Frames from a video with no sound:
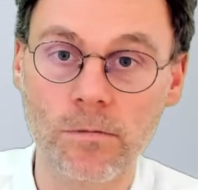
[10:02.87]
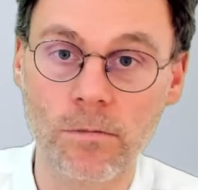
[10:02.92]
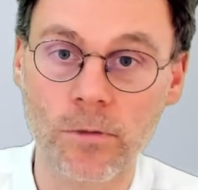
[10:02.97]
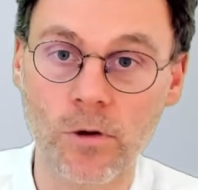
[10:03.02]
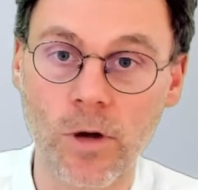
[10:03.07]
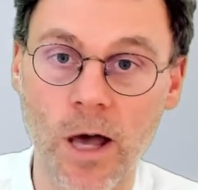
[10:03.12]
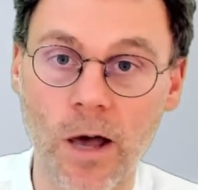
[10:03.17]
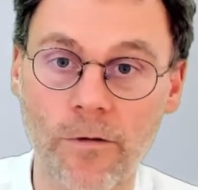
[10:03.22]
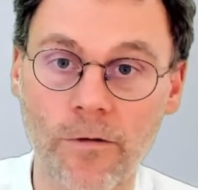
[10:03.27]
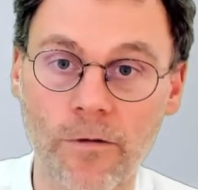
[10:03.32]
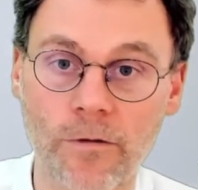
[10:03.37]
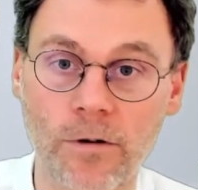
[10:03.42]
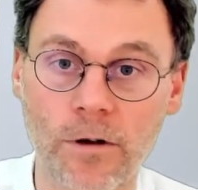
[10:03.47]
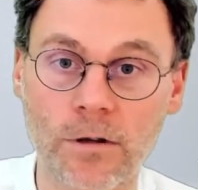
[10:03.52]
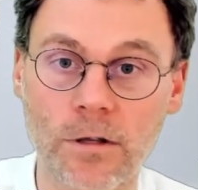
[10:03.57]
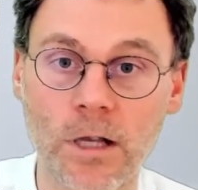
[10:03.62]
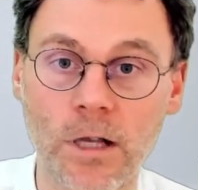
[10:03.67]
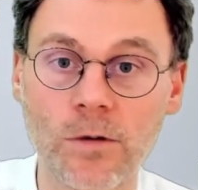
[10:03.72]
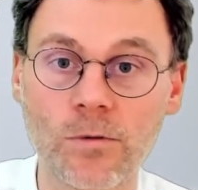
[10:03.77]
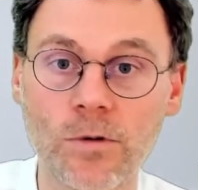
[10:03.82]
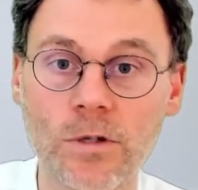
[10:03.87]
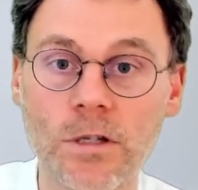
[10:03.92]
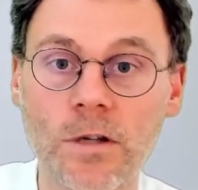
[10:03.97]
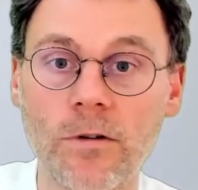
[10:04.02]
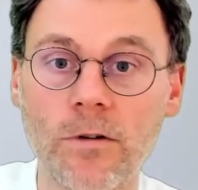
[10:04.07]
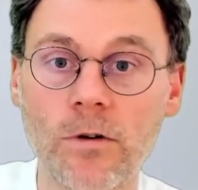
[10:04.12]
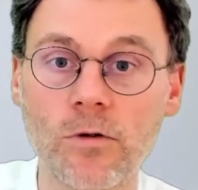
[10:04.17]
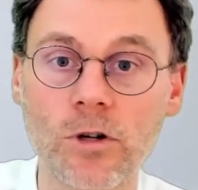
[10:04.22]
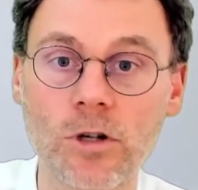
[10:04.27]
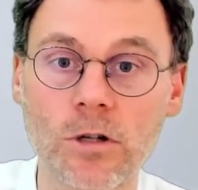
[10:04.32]
you have continuous
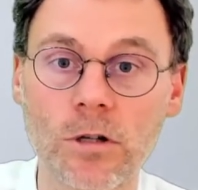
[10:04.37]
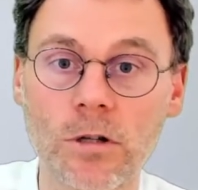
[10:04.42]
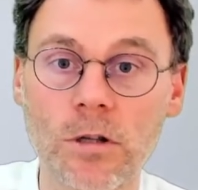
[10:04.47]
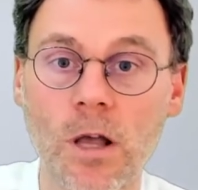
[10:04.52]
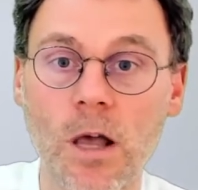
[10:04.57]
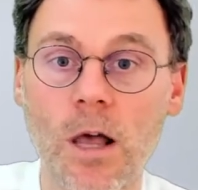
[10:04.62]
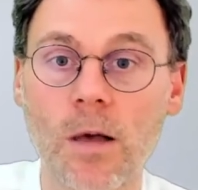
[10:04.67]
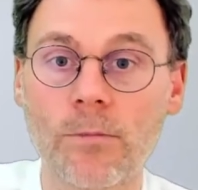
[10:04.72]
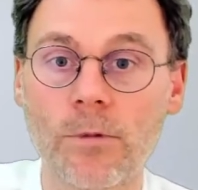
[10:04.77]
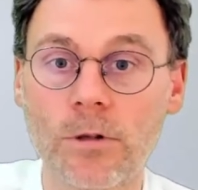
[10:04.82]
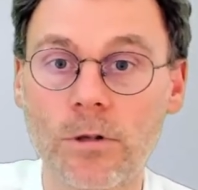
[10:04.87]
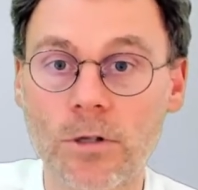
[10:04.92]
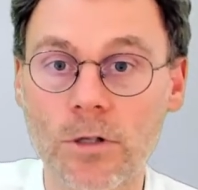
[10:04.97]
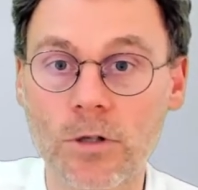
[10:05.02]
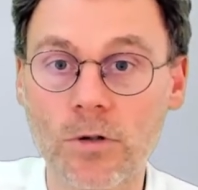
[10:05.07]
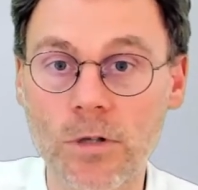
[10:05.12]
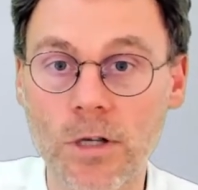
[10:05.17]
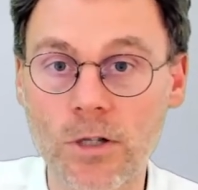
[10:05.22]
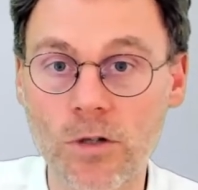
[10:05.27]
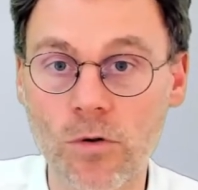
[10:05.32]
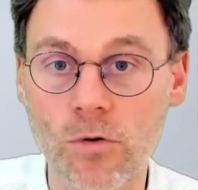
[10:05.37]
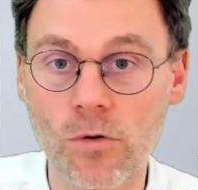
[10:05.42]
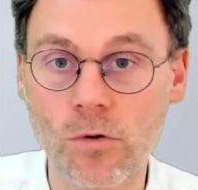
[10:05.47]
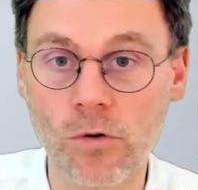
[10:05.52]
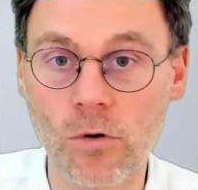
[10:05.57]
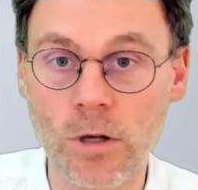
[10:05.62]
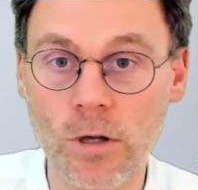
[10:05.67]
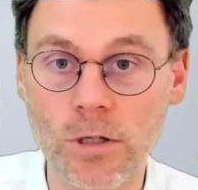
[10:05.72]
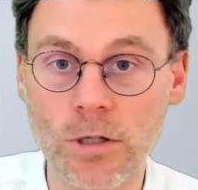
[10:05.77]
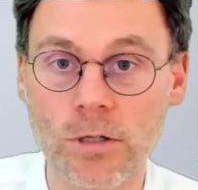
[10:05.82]
evolution, but as soon as you
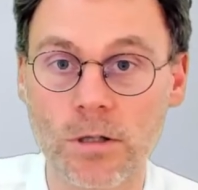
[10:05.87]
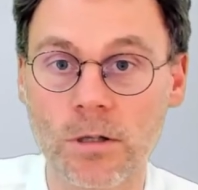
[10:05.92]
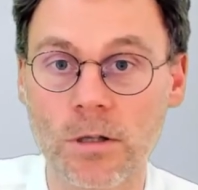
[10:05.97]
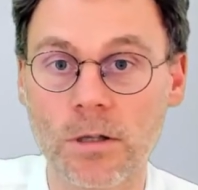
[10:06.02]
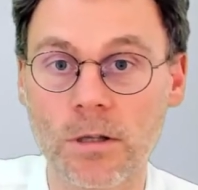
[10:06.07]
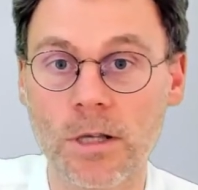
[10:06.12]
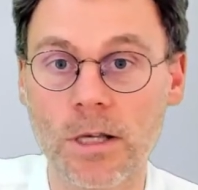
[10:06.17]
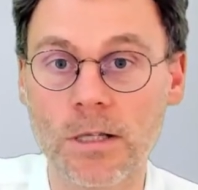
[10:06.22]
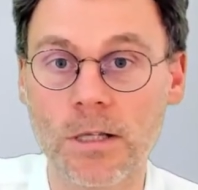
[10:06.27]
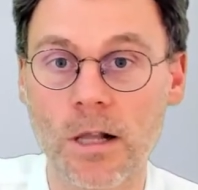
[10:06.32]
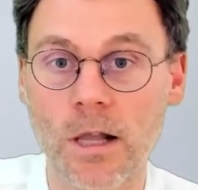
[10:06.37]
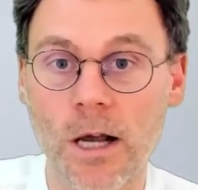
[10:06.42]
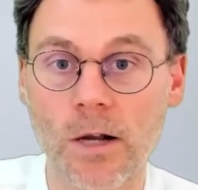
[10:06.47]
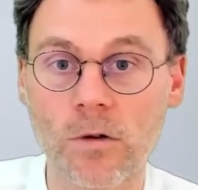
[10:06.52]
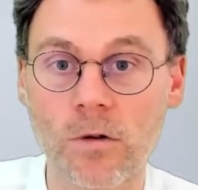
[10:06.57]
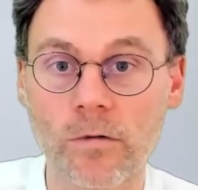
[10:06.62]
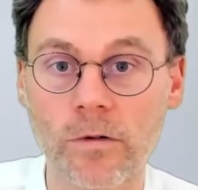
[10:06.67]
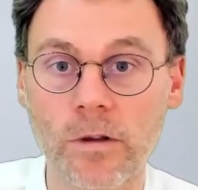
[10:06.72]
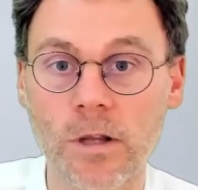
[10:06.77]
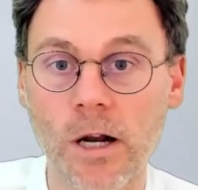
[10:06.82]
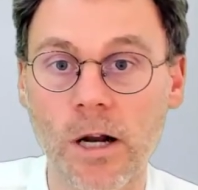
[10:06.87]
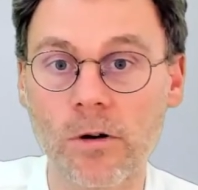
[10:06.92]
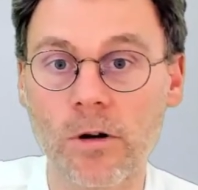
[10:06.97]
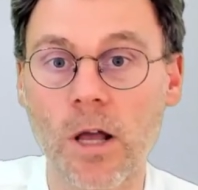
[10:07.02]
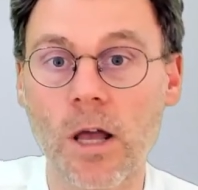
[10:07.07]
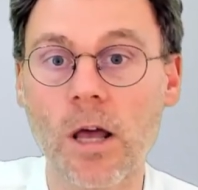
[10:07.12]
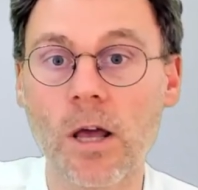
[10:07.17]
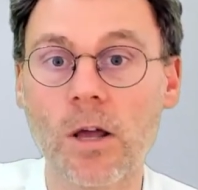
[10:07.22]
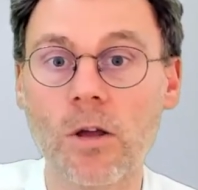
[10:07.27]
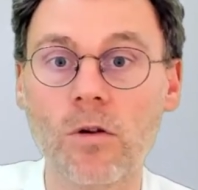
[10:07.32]
cross this line over there,
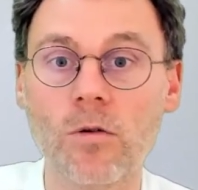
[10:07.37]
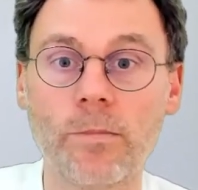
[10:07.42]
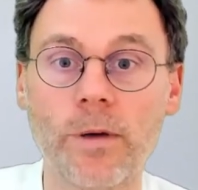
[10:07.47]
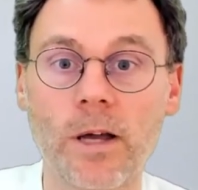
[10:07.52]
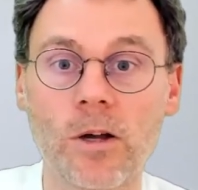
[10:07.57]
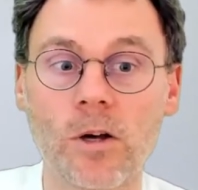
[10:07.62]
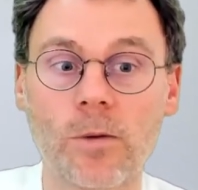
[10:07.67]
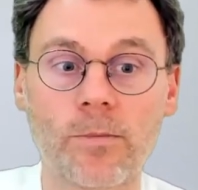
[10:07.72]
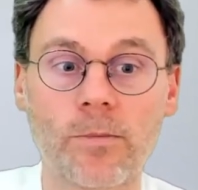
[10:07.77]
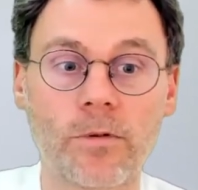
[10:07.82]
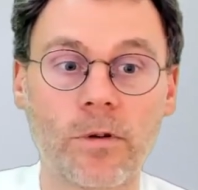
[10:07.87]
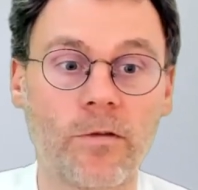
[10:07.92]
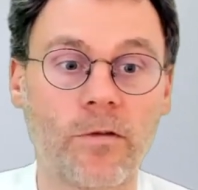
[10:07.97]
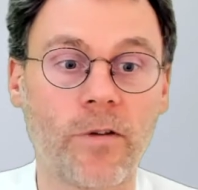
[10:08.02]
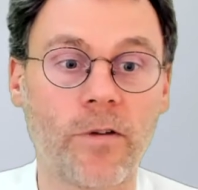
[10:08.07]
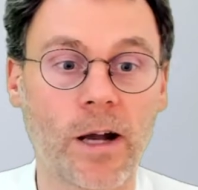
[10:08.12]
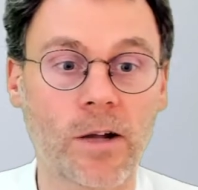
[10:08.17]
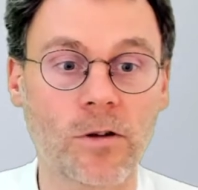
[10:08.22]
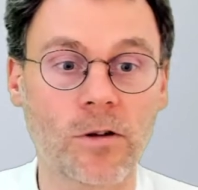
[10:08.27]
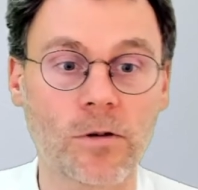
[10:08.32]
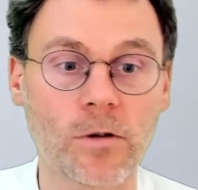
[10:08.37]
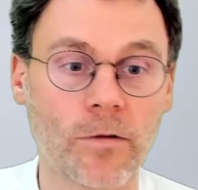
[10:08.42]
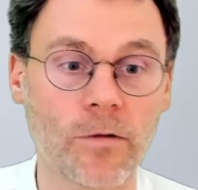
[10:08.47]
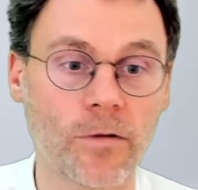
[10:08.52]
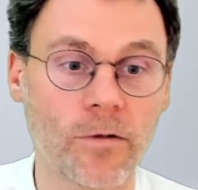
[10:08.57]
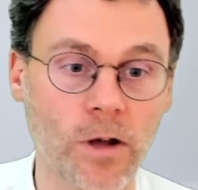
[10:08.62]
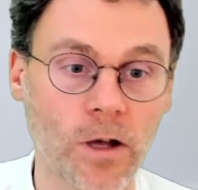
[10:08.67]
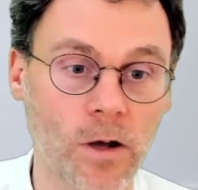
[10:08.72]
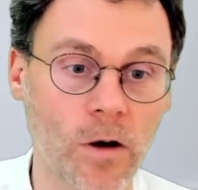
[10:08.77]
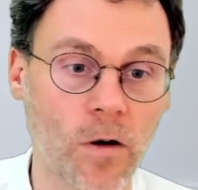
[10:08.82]
to pick up a factor of
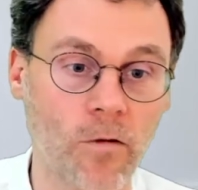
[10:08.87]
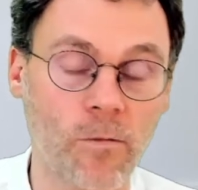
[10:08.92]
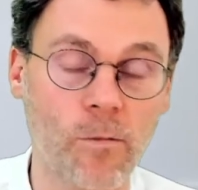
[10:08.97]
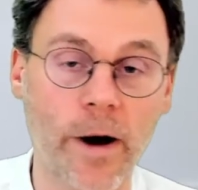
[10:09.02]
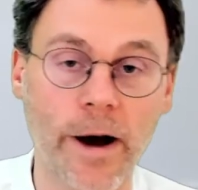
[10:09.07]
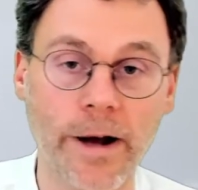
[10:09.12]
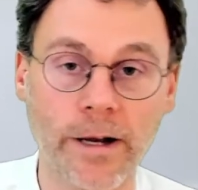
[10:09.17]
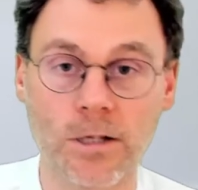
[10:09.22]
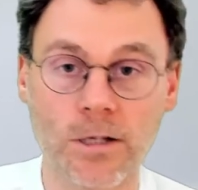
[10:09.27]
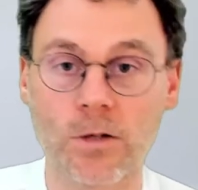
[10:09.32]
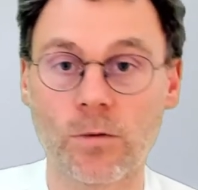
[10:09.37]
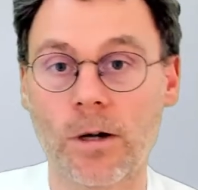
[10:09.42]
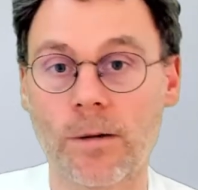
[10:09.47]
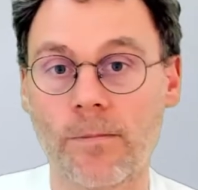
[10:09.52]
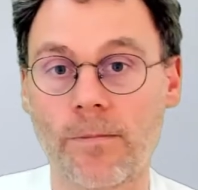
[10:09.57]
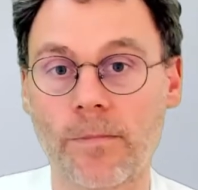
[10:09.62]
minus 1.